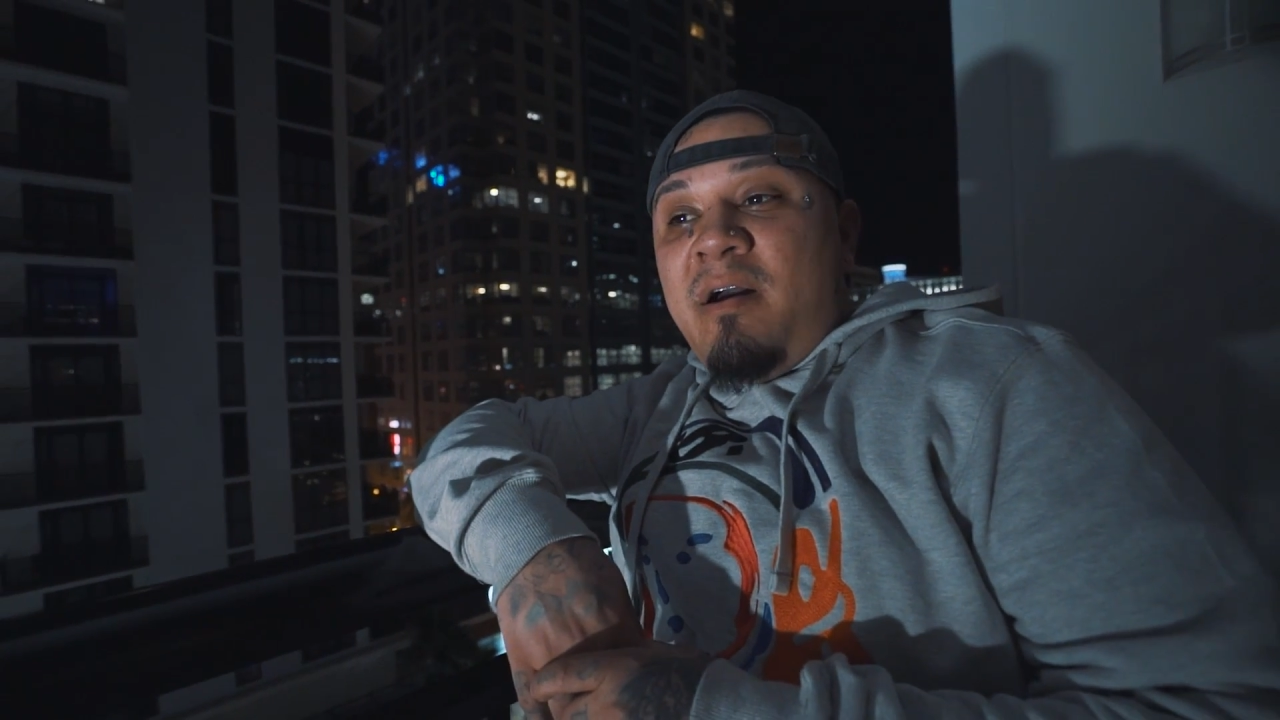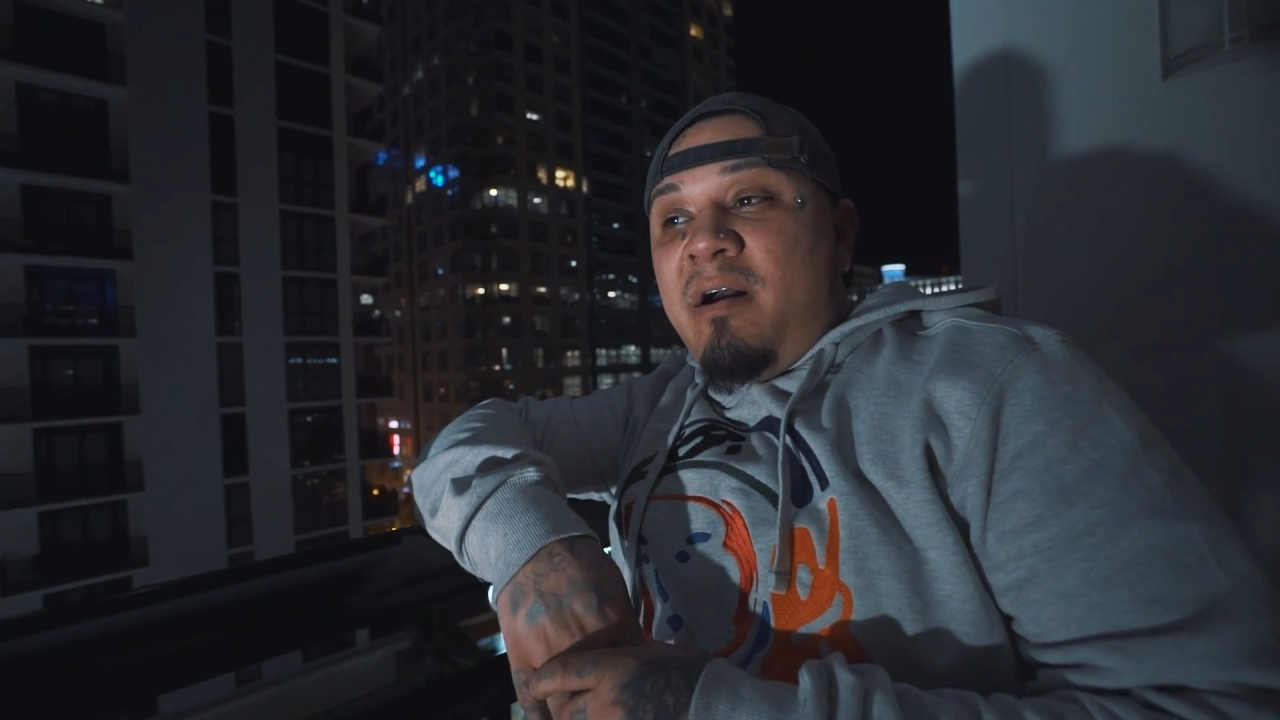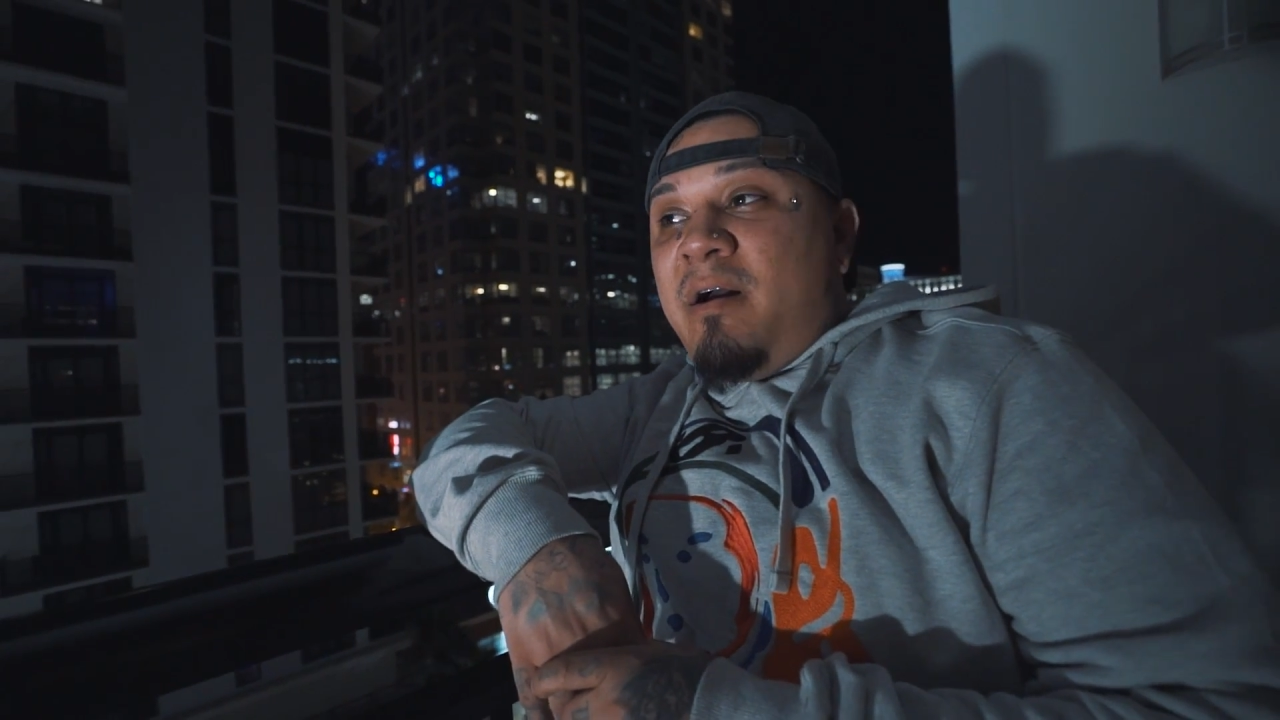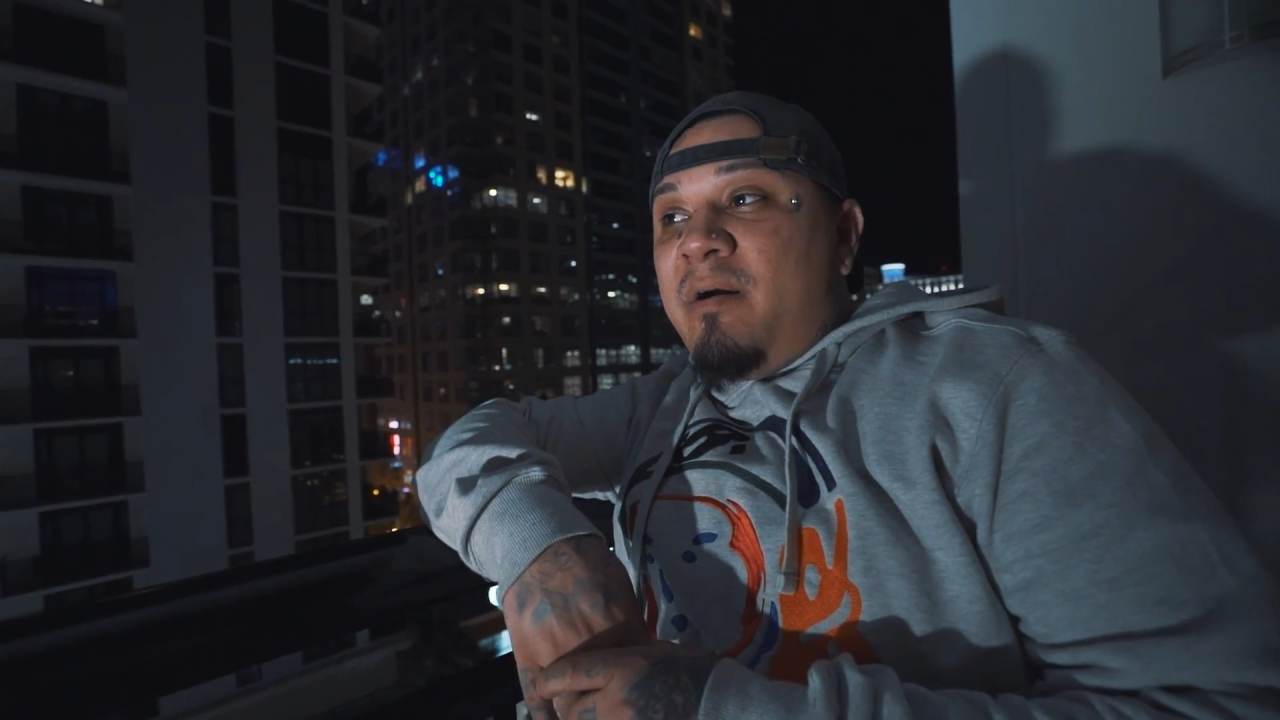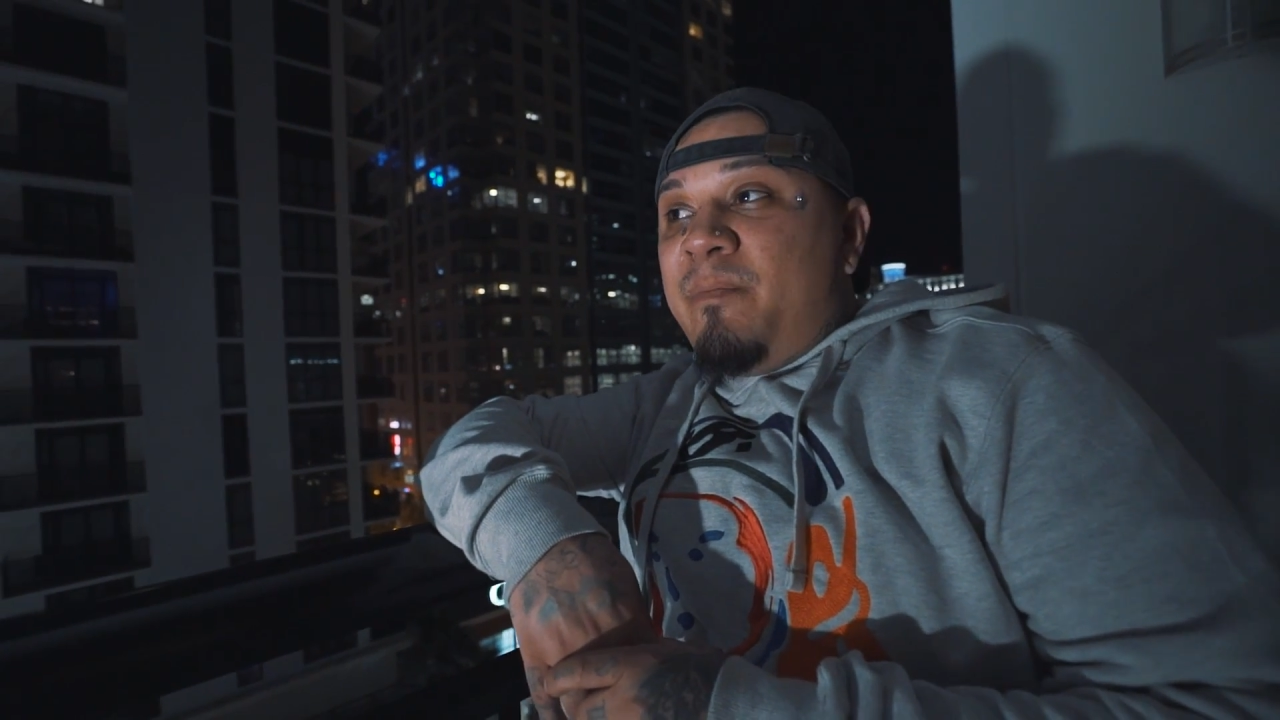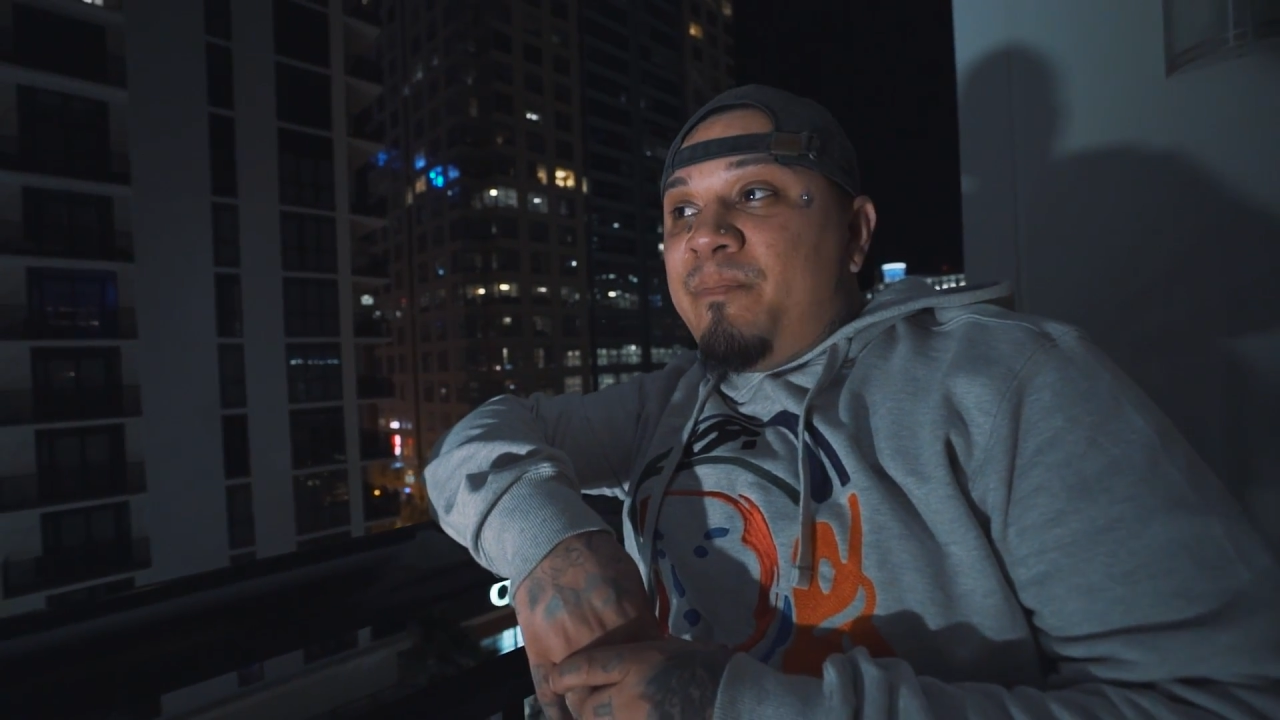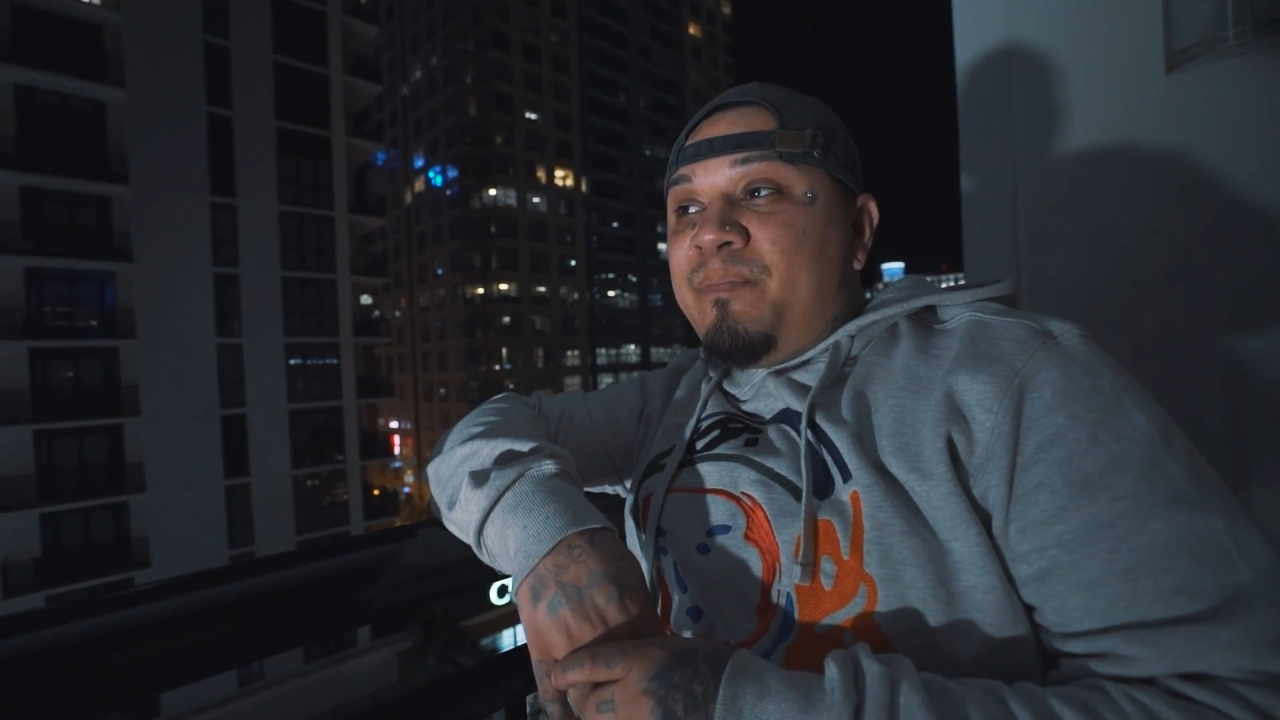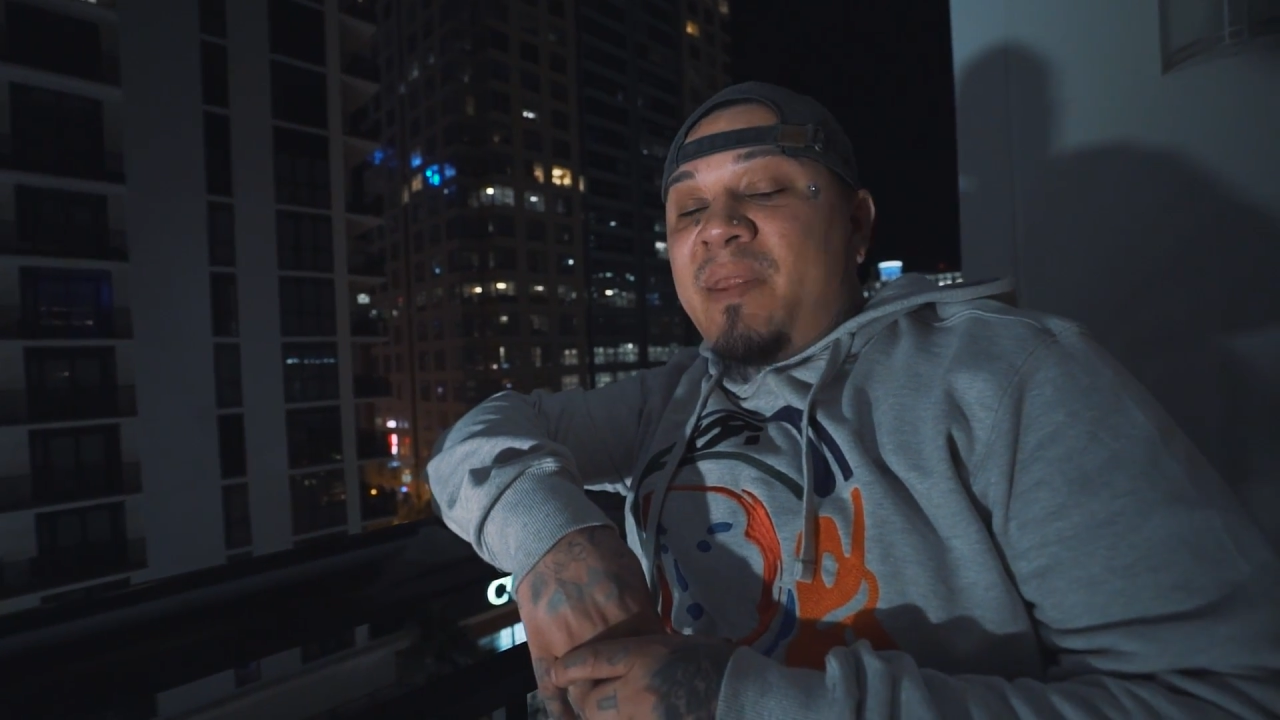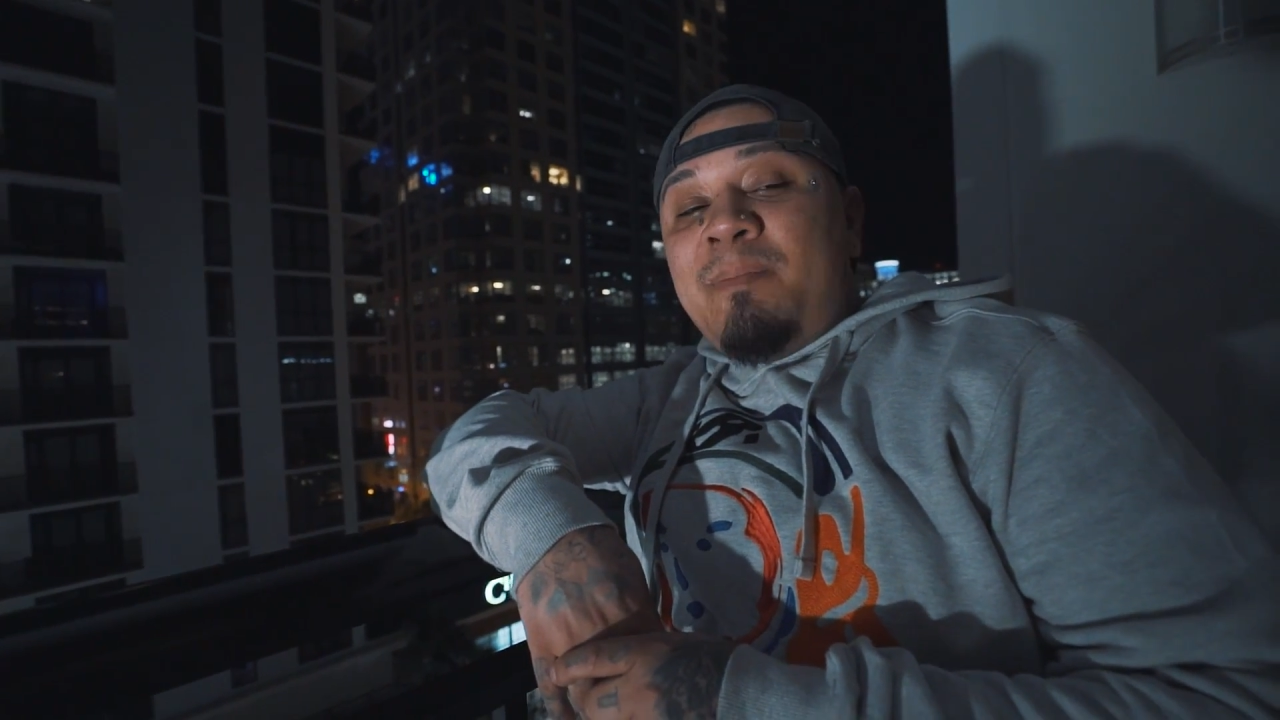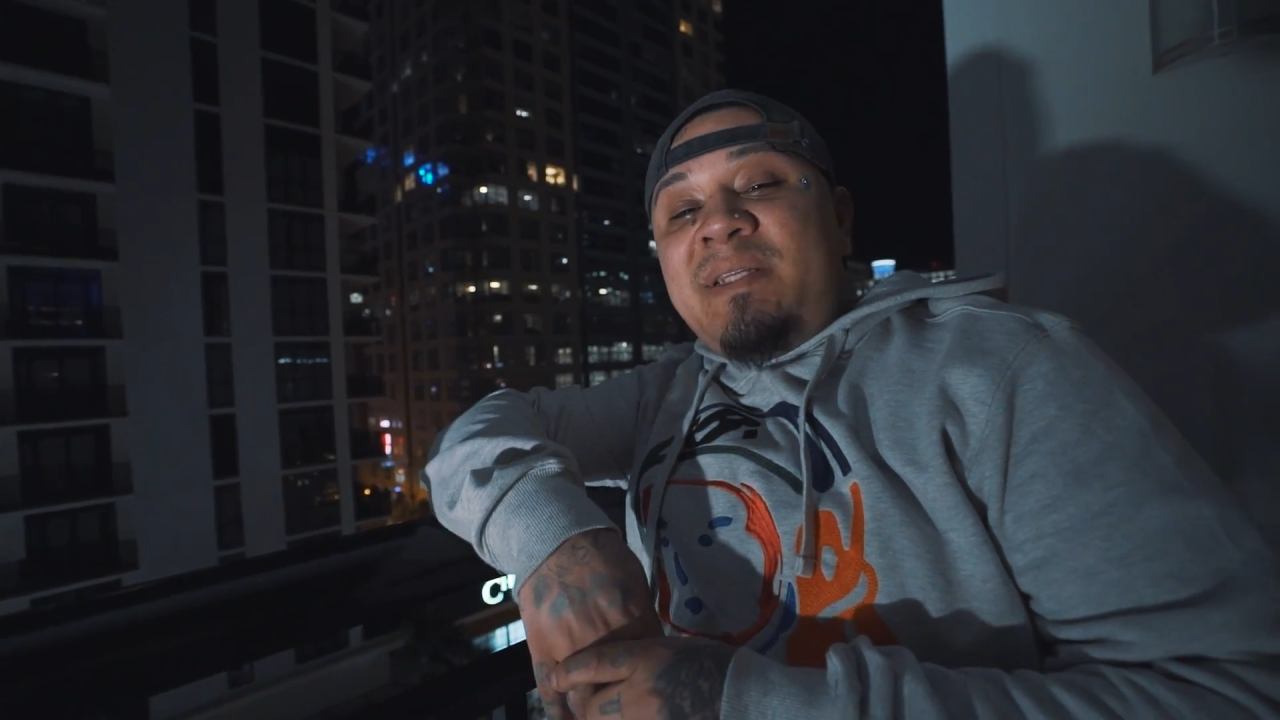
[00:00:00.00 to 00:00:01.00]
I'm